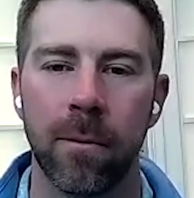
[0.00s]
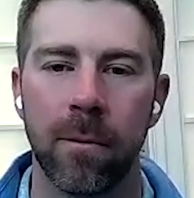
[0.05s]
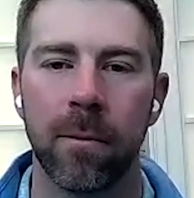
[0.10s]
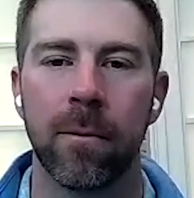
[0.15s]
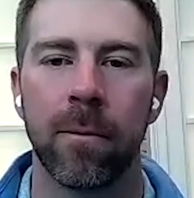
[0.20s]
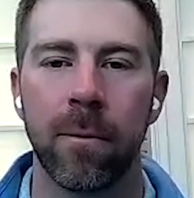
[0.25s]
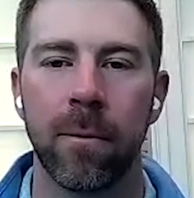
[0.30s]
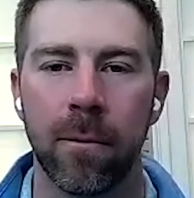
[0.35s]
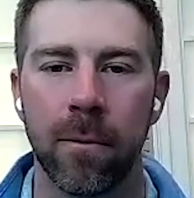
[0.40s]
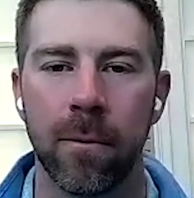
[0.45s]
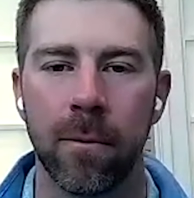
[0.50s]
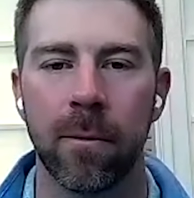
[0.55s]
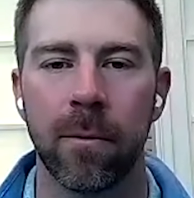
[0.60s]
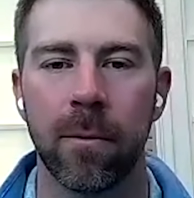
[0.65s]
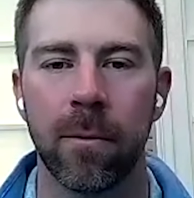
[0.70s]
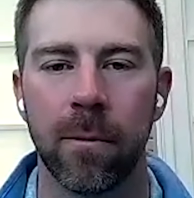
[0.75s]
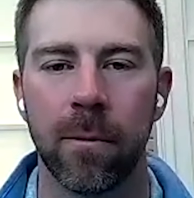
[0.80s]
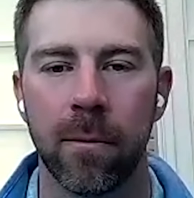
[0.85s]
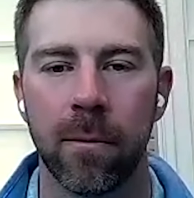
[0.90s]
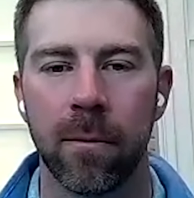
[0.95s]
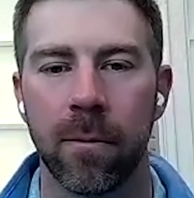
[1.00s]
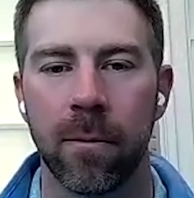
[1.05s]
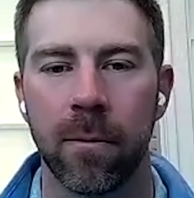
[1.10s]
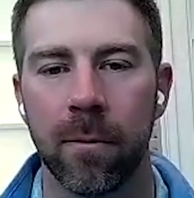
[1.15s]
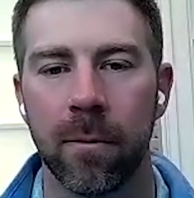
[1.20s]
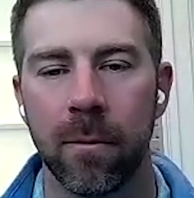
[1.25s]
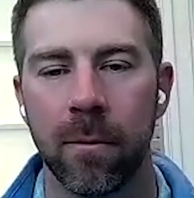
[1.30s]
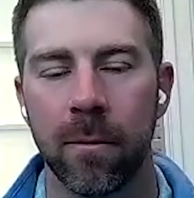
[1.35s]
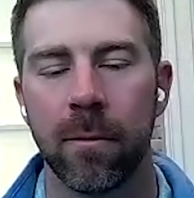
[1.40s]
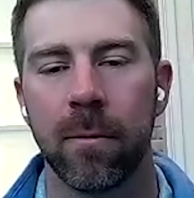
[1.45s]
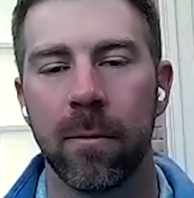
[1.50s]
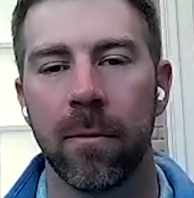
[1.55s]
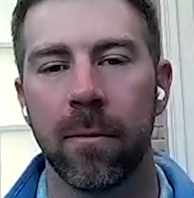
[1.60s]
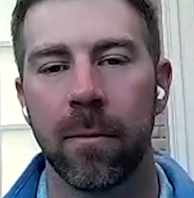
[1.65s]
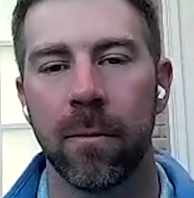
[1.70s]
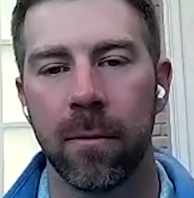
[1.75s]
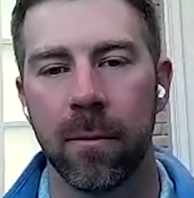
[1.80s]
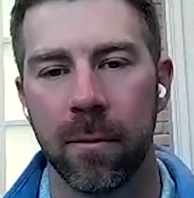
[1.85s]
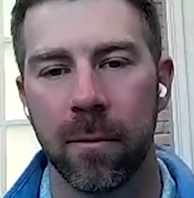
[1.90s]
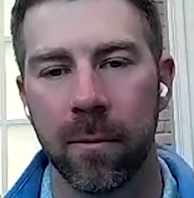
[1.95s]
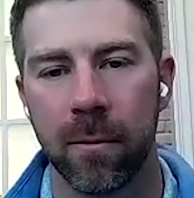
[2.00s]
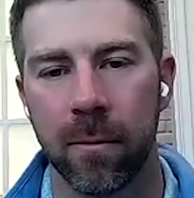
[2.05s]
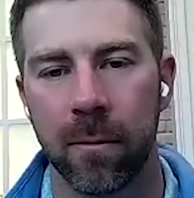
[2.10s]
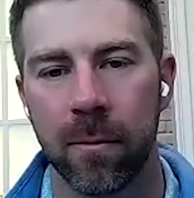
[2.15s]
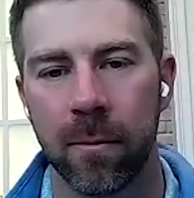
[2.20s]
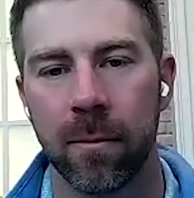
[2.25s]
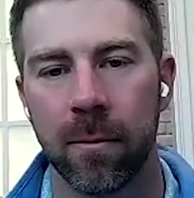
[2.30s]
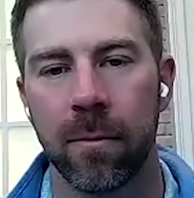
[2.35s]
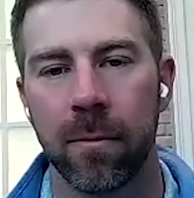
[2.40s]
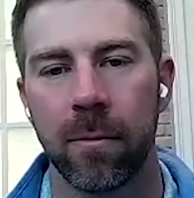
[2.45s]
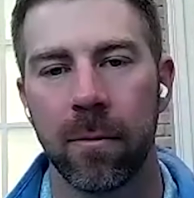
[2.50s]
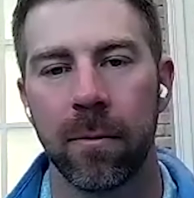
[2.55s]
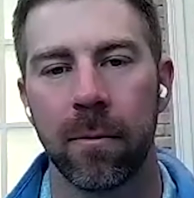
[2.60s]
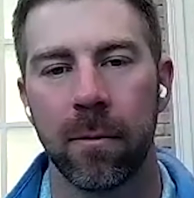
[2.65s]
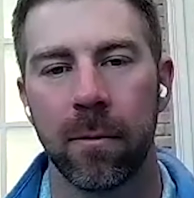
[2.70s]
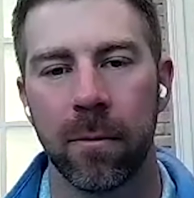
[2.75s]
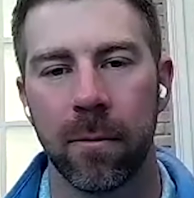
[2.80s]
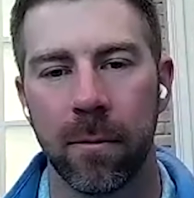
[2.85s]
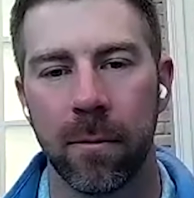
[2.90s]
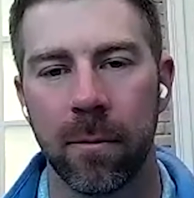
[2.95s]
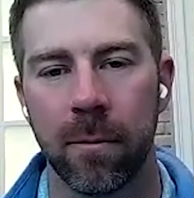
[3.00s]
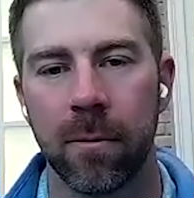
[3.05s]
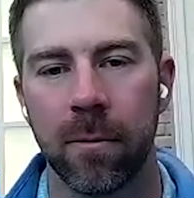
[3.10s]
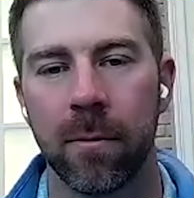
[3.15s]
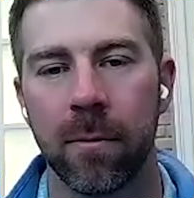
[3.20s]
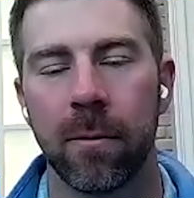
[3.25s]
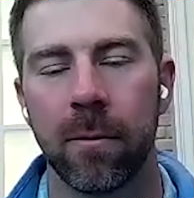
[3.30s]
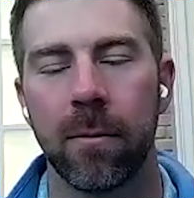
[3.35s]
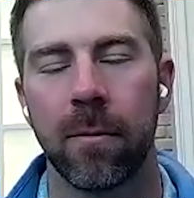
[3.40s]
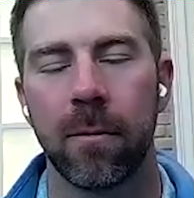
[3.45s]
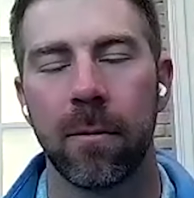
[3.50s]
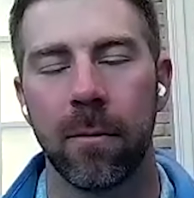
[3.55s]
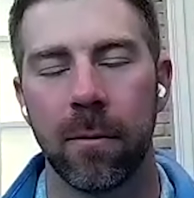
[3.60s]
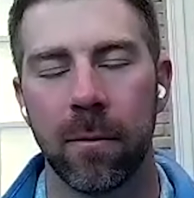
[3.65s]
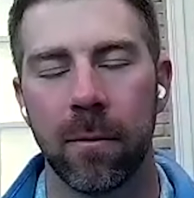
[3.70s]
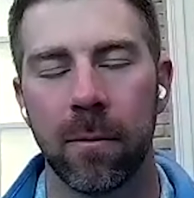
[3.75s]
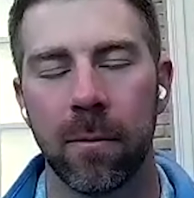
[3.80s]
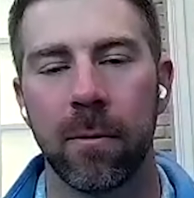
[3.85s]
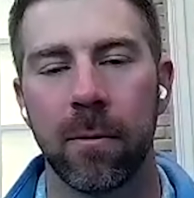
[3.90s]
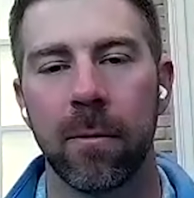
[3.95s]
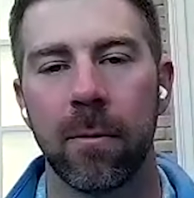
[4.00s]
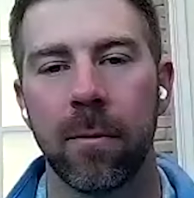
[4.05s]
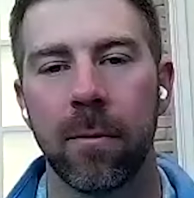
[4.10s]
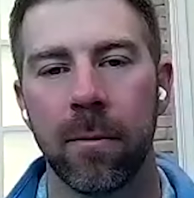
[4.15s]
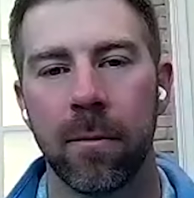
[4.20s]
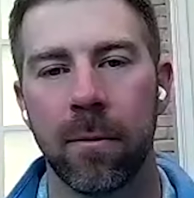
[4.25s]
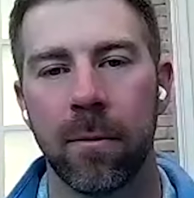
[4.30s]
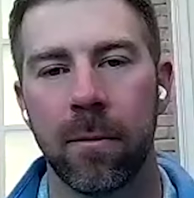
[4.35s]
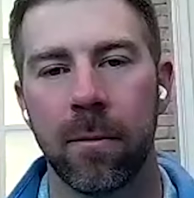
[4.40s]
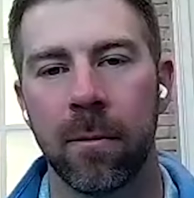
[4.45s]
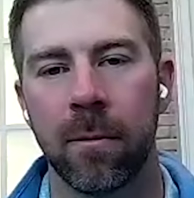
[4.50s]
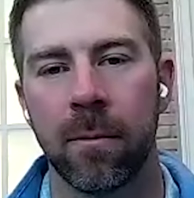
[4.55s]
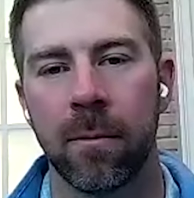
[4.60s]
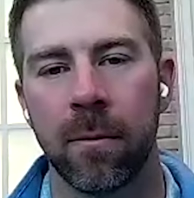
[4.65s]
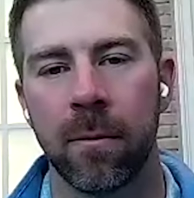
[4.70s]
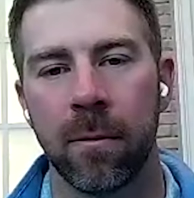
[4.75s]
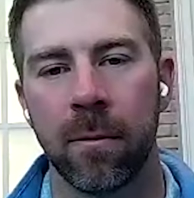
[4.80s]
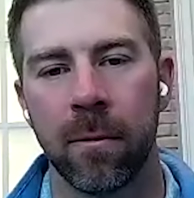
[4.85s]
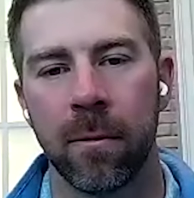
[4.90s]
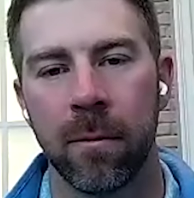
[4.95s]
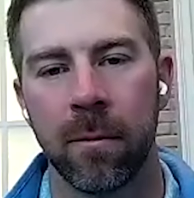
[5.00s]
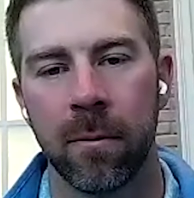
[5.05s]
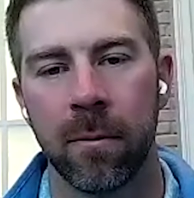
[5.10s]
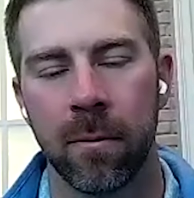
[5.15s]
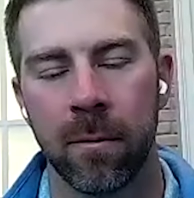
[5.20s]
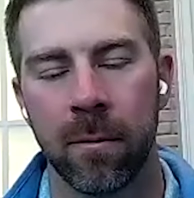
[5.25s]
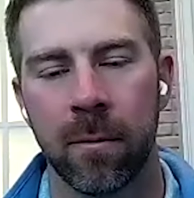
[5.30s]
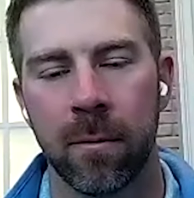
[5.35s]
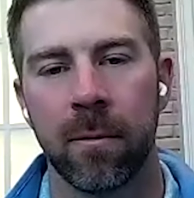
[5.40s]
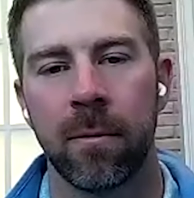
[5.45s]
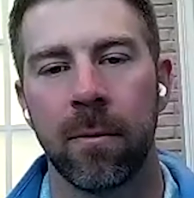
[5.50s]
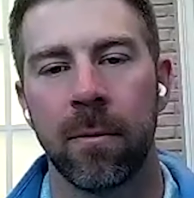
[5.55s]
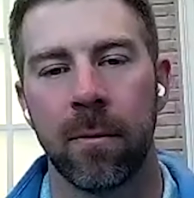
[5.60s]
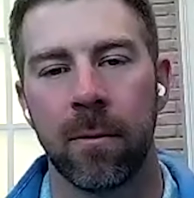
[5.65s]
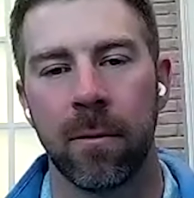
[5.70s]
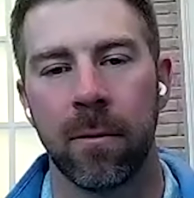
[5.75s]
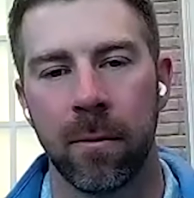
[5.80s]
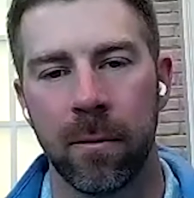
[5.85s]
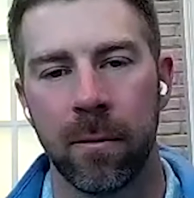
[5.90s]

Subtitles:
No words are spoken by the person on screen.